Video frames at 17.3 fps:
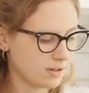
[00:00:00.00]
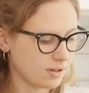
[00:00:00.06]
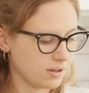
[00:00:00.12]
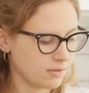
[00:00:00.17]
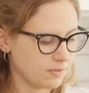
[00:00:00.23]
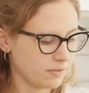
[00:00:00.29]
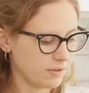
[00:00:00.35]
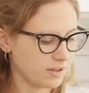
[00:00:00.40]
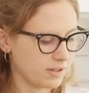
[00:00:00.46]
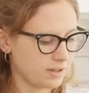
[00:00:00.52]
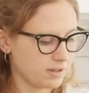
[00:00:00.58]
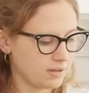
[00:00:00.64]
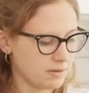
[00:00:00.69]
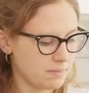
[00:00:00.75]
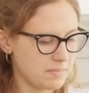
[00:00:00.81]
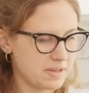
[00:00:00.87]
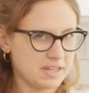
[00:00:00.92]
over
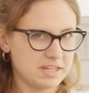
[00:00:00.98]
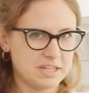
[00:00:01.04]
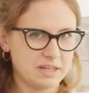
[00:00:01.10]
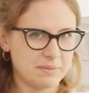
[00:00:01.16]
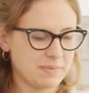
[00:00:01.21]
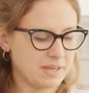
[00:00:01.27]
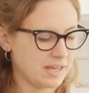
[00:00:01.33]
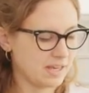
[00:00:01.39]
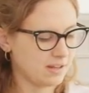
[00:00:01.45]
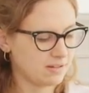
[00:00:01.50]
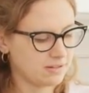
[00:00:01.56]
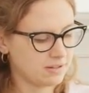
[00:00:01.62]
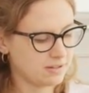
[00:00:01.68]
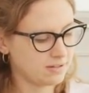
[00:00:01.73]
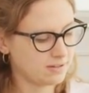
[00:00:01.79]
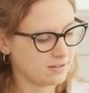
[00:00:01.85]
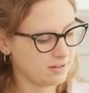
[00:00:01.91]
a medium
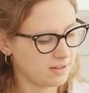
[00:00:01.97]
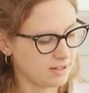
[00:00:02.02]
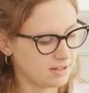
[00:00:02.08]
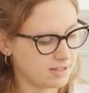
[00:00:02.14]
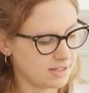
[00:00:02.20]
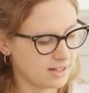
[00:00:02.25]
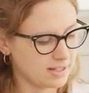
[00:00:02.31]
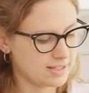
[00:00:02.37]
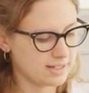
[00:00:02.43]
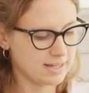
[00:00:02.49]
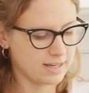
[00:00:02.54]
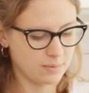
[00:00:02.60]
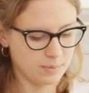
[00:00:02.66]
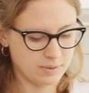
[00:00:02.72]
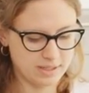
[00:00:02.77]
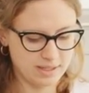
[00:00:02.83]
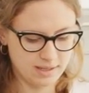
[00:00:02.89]
heat until it's
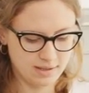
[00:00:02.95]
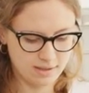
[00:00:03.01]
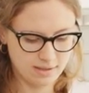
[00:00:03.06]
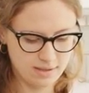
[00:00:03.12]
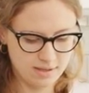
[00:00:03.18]
liquidy.